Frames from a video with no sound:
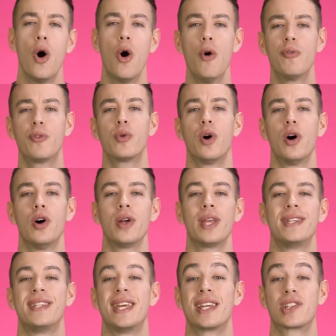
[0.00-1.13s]
Overall,
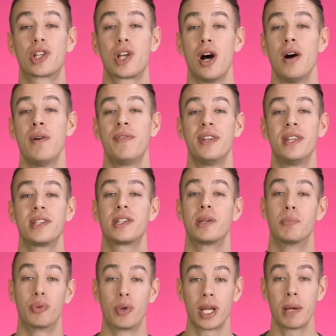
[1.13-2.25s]
it takes confidence to
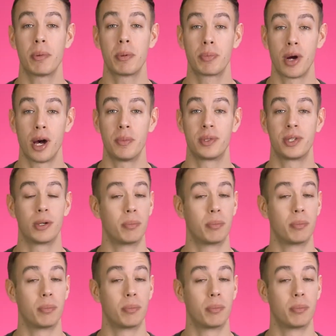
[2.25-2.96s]
bring up a problem to your